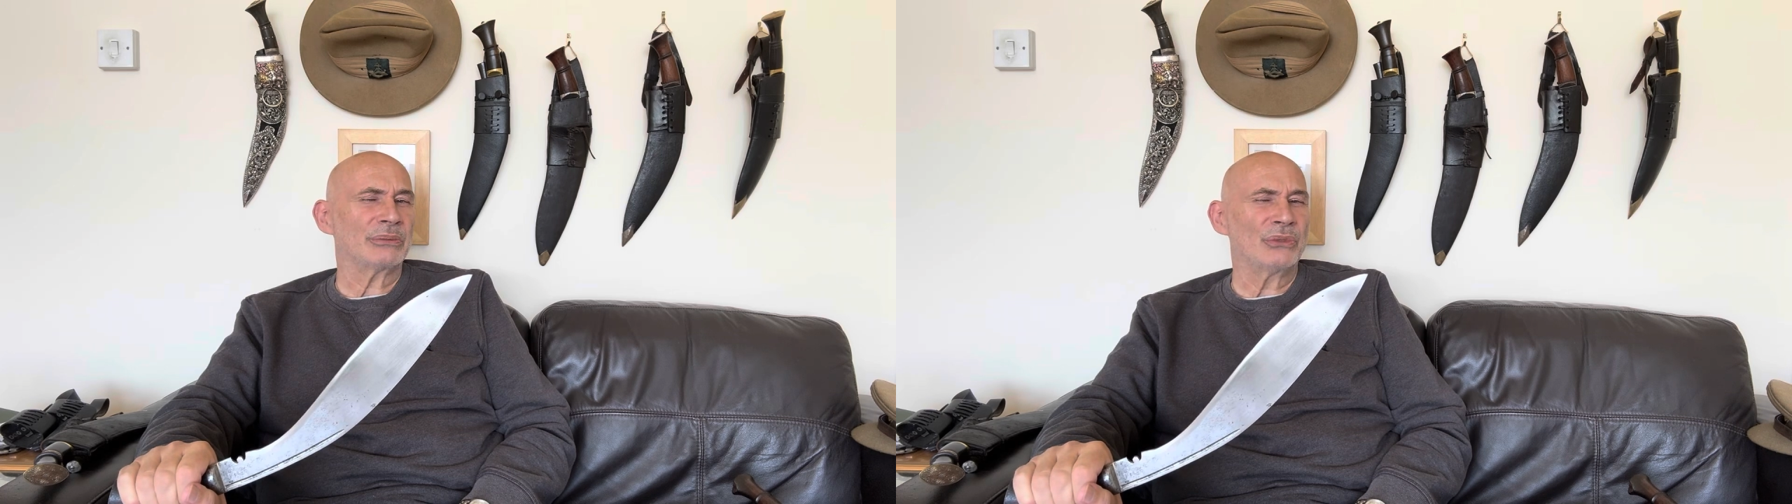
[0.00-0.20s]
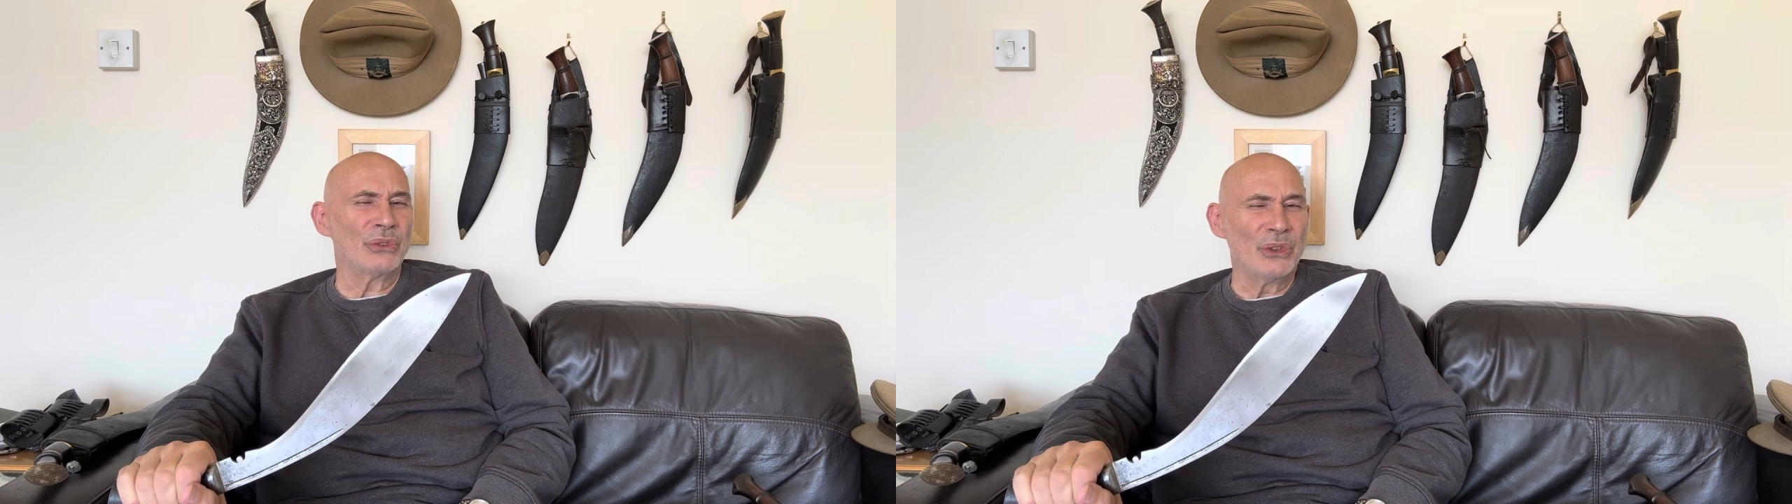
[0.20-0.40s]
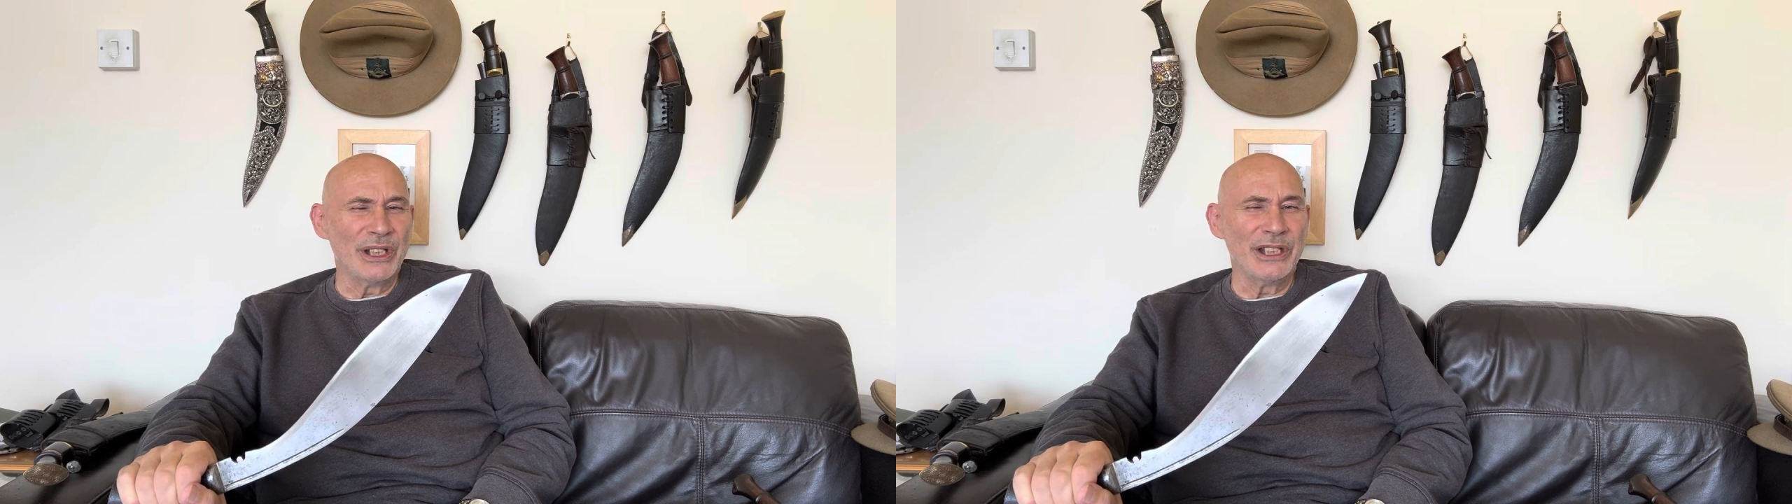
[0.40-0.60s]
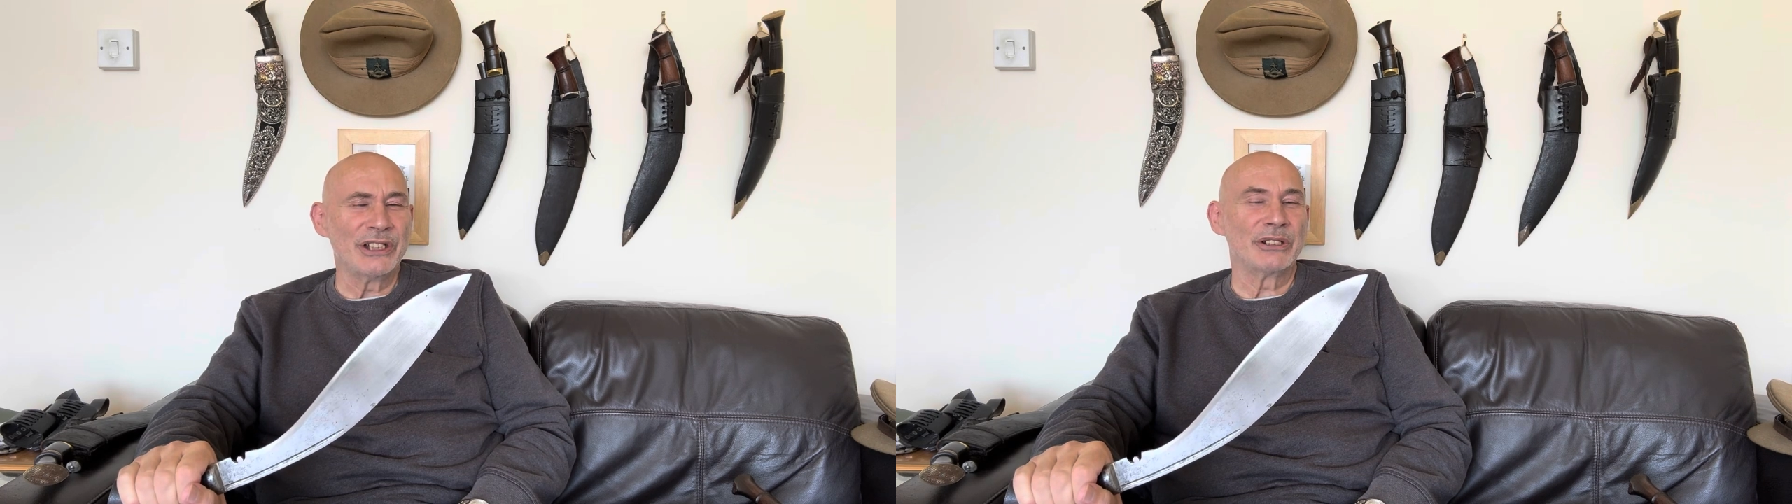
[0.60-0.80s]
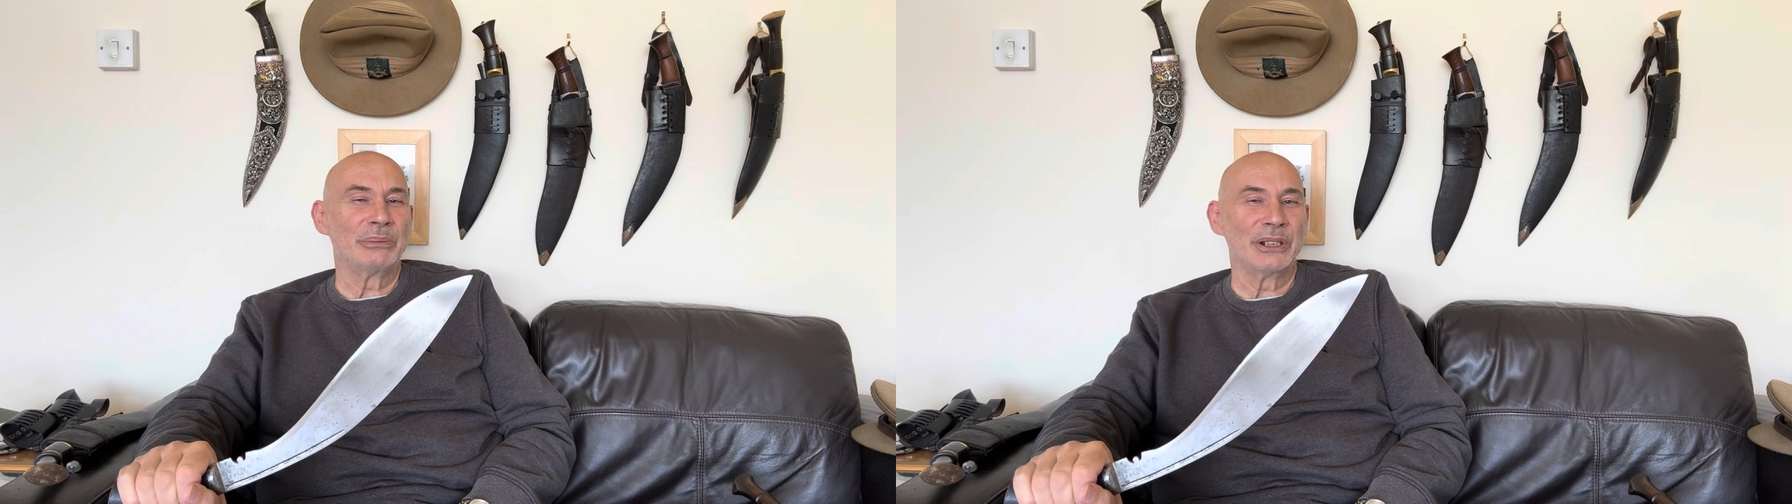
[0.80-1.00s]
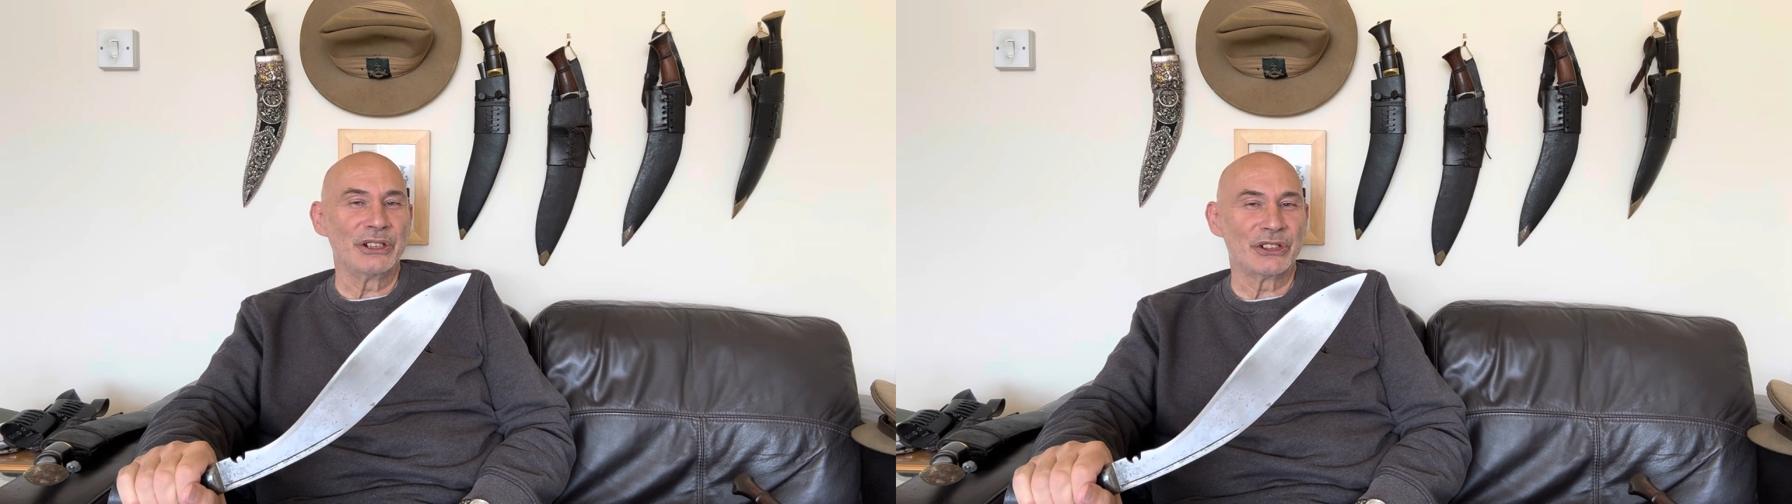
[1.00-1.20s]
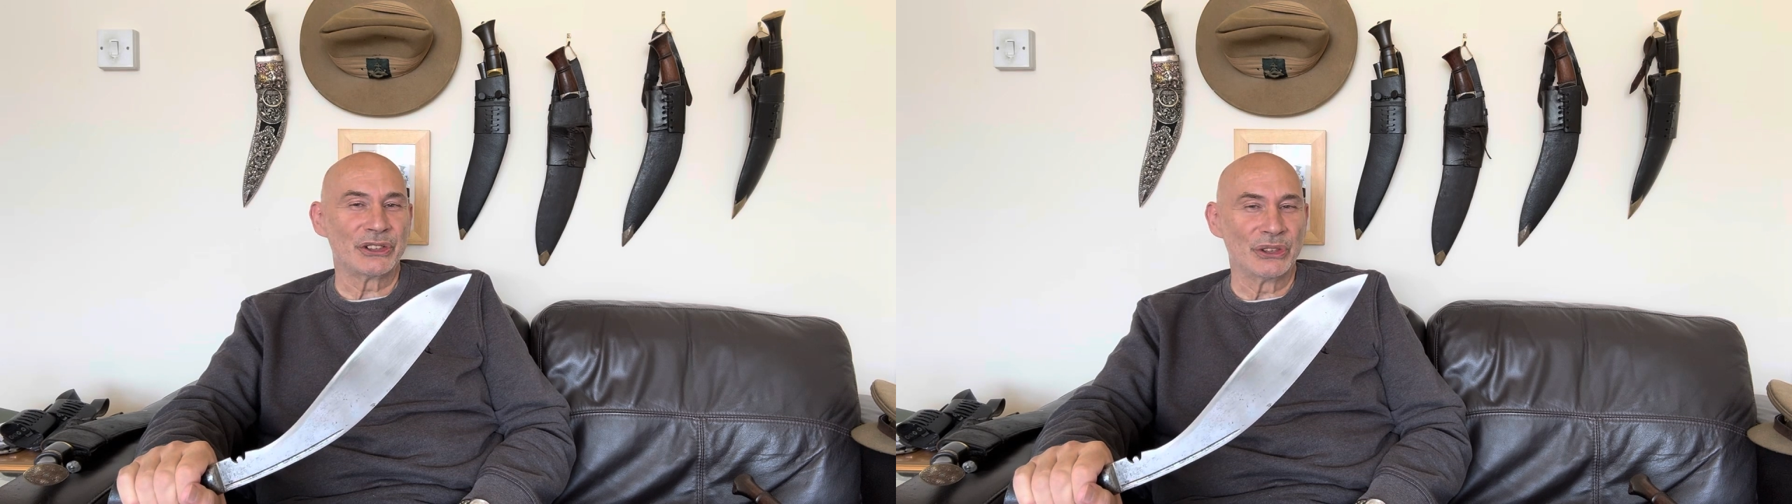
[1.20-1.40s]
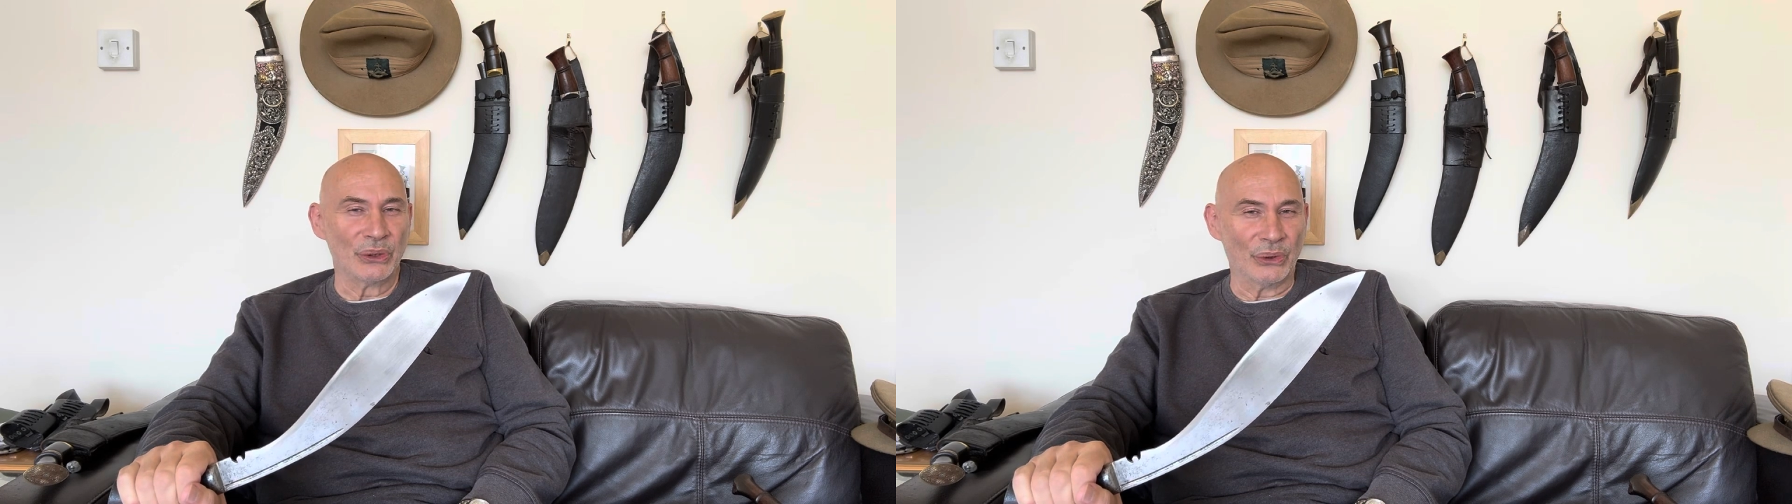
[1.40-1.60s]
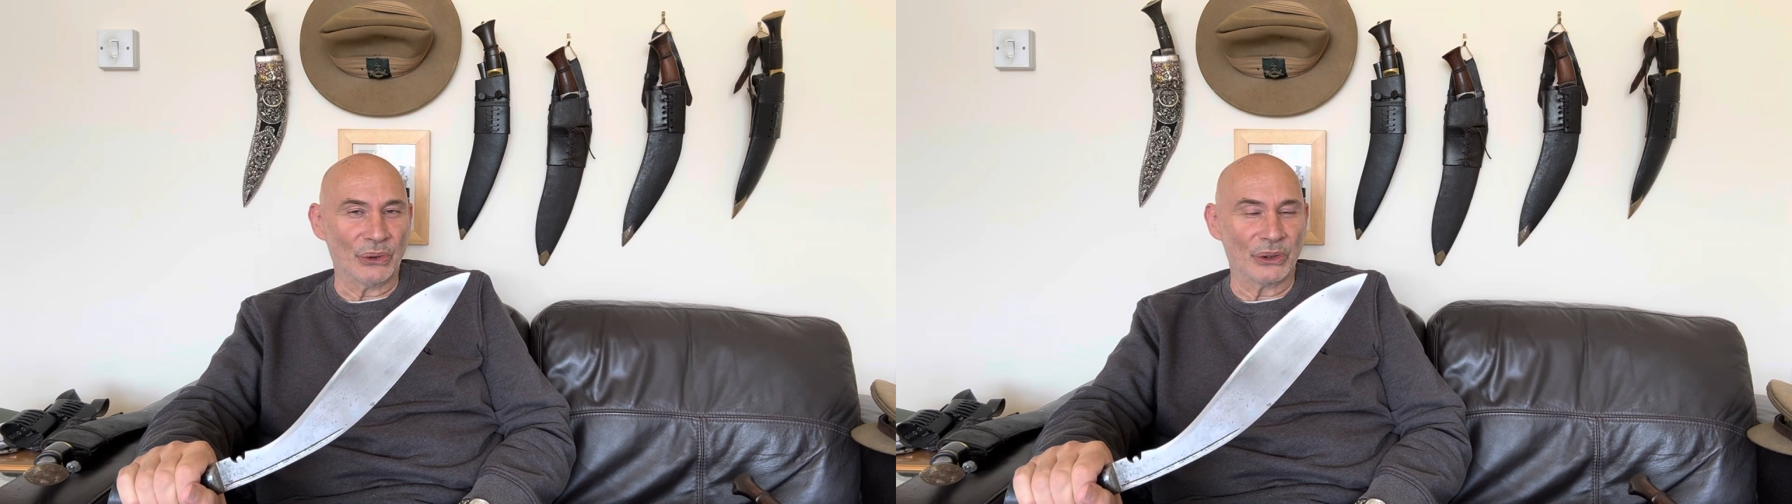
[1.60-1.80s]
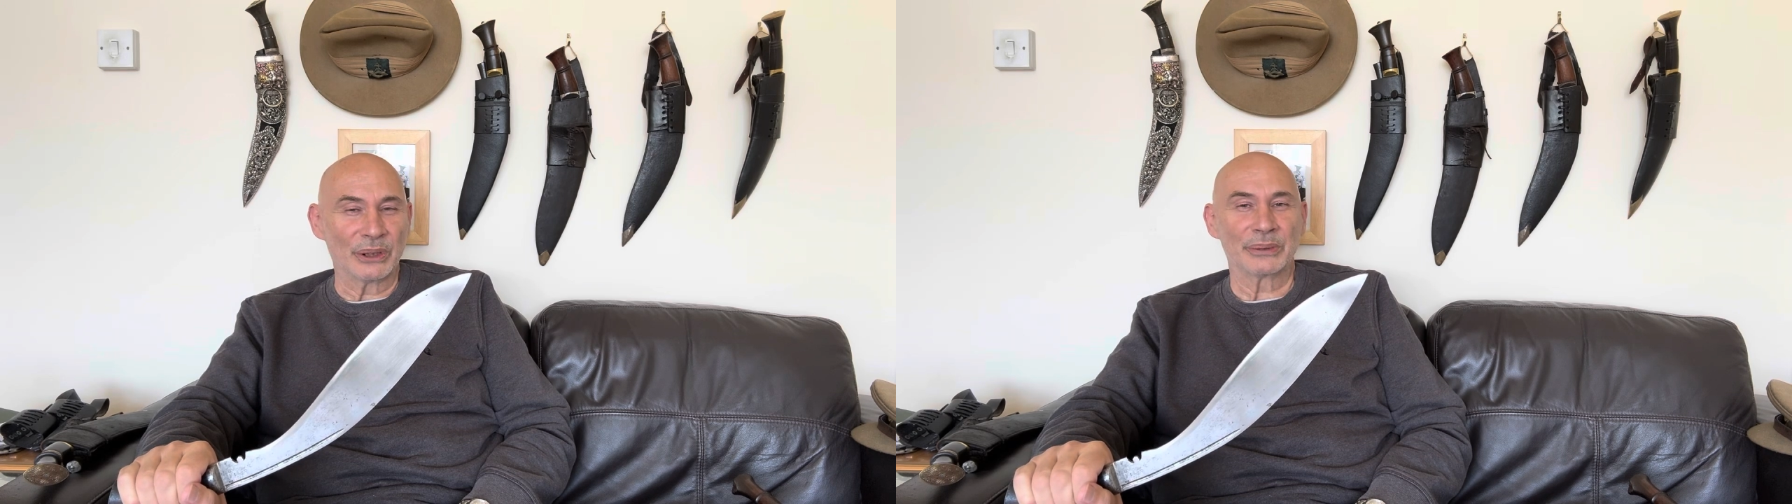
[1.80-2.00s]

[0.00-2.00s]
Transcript: reasonably sure,